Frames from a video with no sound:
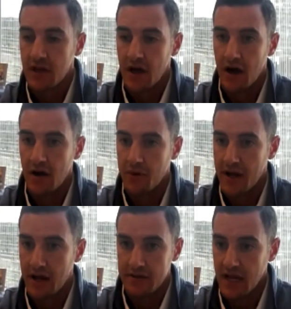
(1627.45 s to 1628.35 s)
But
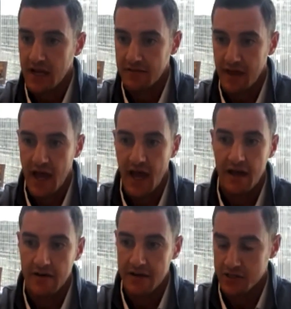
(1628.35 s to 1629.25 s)
outside of
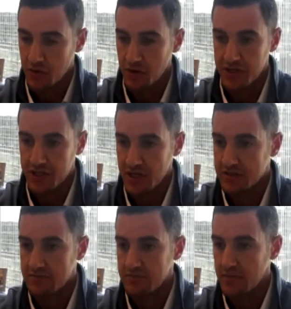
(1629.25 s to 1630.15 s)
that, it's really
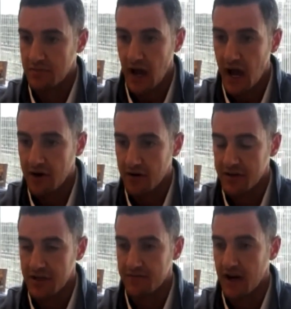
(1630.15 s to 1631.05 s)
just hiring
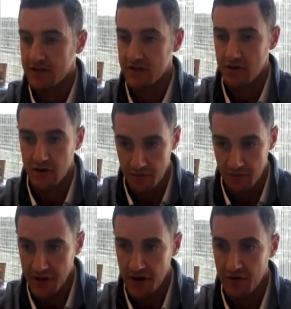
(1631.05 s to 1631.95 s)
the advisor,
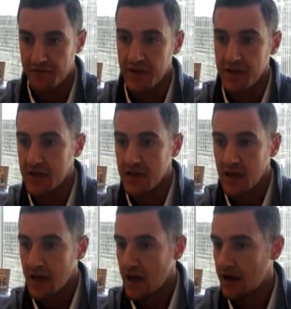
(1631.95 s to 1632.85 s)
their fee,
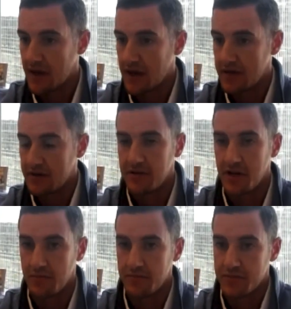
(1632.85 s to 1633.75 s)
and then,
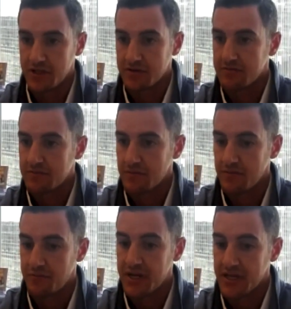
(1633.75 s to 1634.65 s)
just
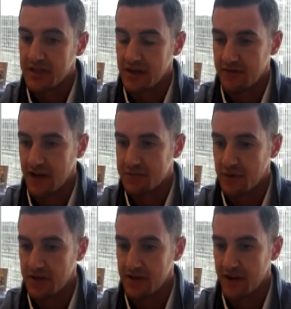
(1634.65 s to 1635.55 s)
picking the
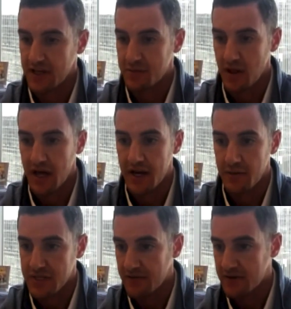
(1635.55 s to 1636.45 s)
investment in the investment
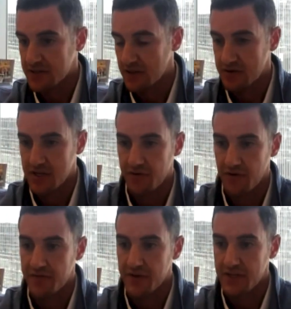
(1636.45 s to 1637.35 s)
lineups. Obviously, there's
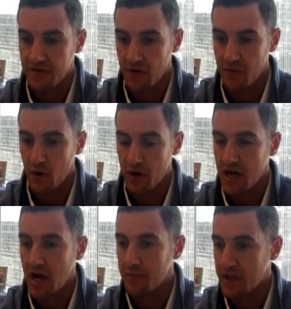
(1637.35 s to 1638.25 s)
different fees for more
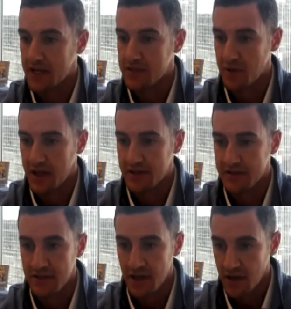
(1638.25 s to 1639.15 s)
complex
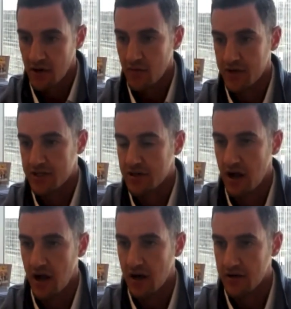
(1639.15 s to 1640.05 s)
plans, which
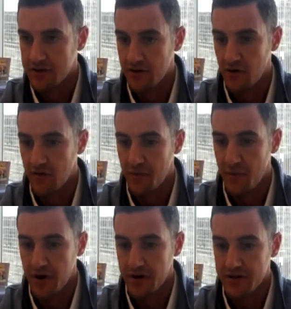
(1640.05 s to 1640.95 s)
I'll turn it over to
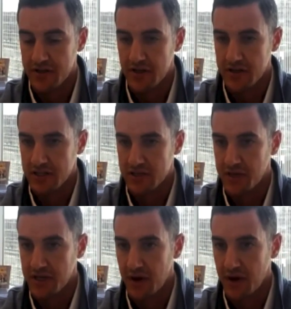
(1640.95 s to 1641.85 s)
Martin to
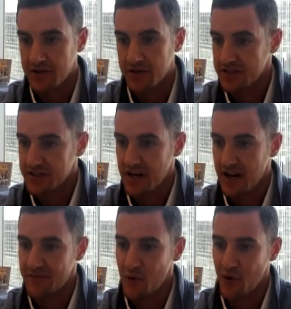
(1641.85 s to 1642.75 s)
speak about just because he's going
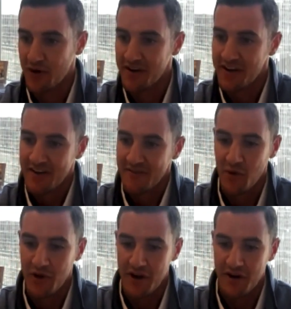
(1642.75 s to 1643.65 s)
to have more
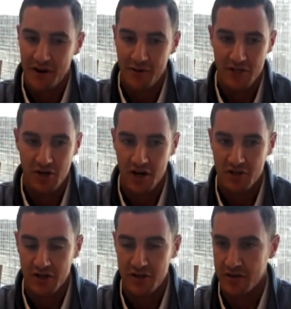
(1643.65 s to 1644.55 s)
familiarity with
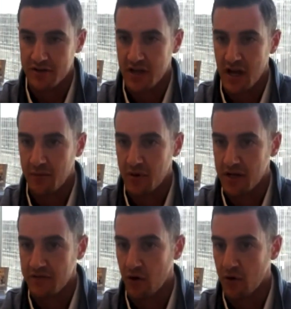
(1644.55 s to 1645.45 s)
structuring those
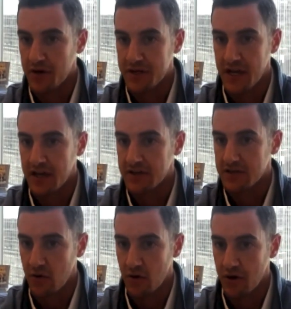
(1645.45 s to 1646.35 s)
complex
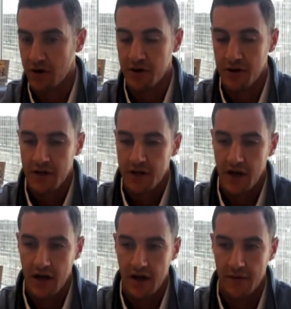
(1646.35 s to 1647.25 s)
401ks or
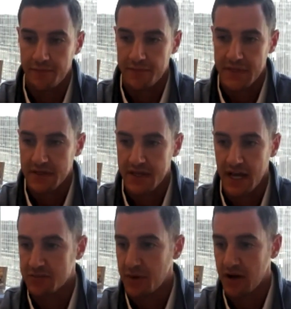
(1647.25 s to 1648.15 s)

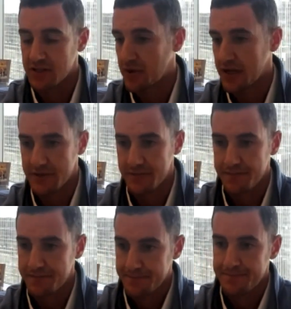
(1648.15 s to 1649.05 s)
cash balance plans.